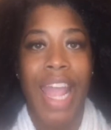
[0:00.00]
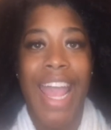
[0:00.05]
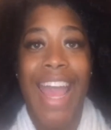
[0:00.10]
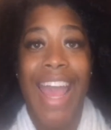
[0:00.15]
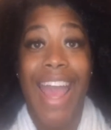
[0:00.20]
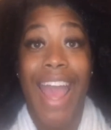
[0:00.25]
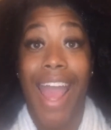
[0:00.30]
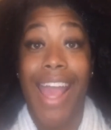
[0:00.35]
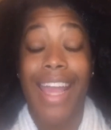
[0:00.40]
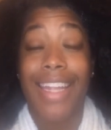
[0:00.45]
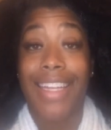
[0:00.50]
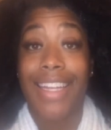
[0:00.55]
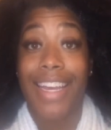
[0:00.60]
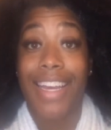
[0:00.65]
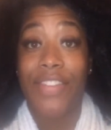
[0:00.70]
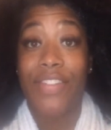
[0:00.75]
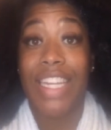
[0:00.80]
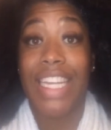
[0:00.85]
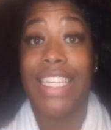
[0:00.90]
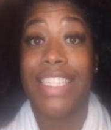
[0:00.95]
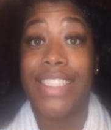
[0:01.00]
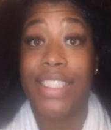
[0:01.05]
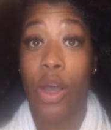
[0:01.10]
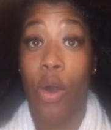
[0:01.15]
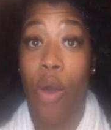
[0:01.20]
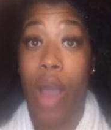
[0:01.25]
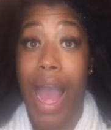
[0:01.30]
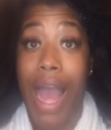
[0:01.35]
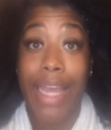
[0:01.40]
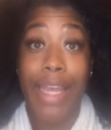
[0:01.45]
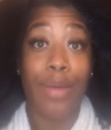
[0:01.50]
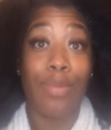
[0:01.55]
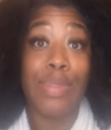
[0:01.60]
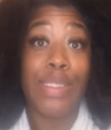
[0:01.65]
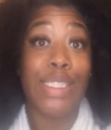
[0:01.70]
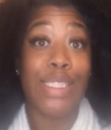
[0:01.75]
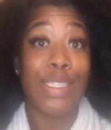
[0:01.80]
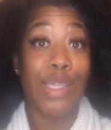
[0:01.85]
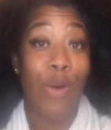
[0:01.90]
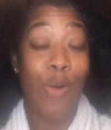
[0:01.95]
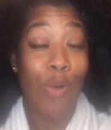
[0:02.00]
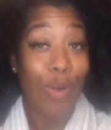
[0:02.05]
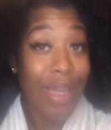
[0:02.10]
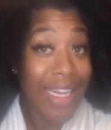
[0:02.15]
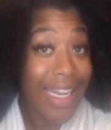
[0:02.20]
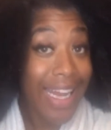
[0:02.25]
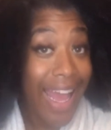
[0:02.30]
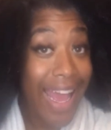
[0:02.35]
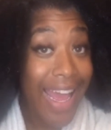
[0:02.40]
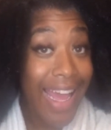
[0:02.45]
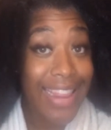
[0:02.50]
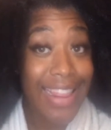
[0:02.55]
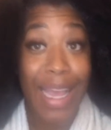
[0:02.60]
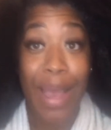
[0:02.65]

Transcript: Hey lovely, so I am so glad